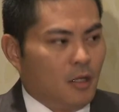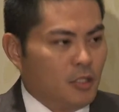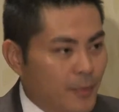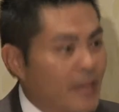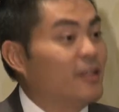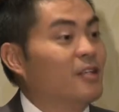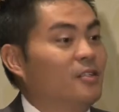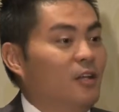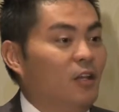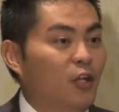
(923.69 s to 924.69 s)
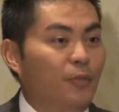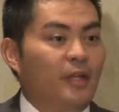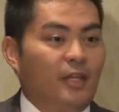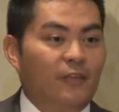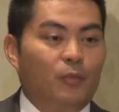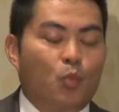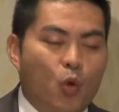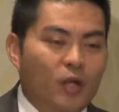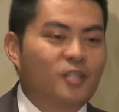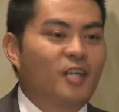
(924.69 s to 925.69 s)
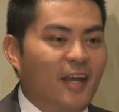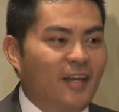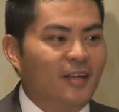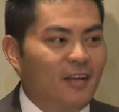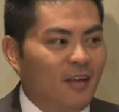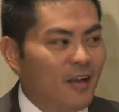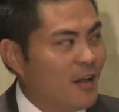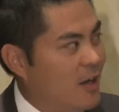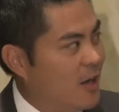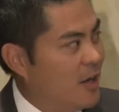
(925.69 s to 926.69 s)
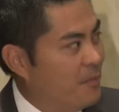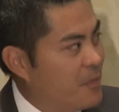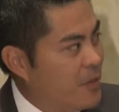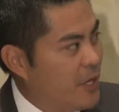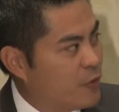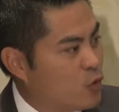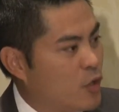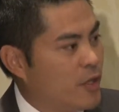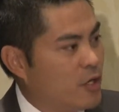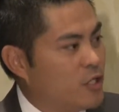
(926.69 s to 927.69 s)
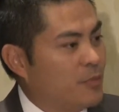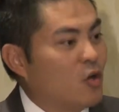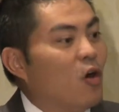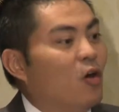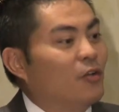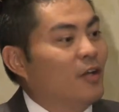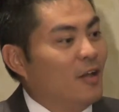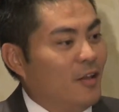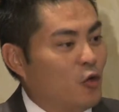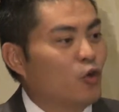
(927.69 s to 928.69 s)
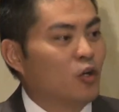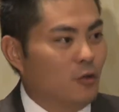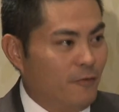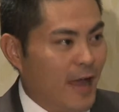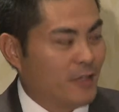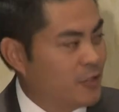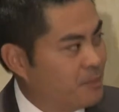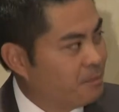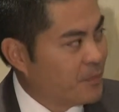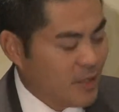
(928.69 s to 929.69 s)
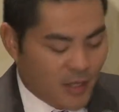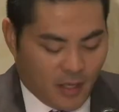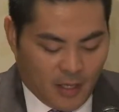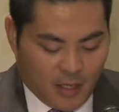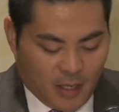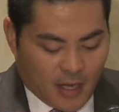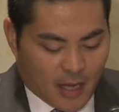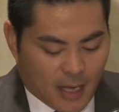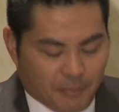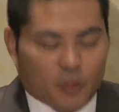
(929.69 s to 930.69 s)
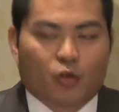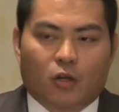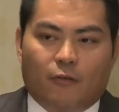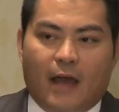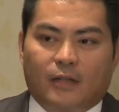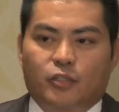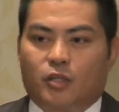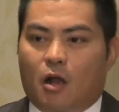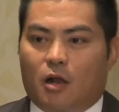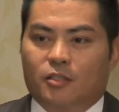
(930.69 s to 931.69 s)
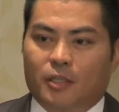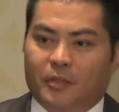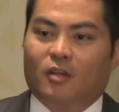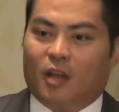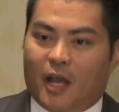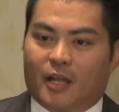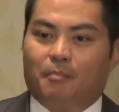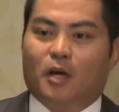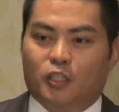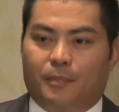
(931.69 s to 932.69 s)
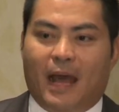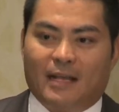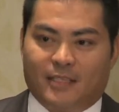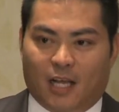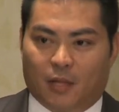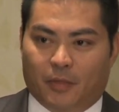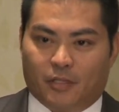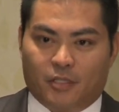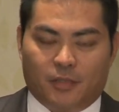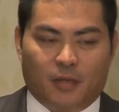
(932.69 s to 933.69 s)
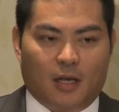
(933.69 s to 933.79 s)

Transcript: To make things a little bit even more exciting, they threw in there something called the critical factor. Critical factors are something like must-pass elements.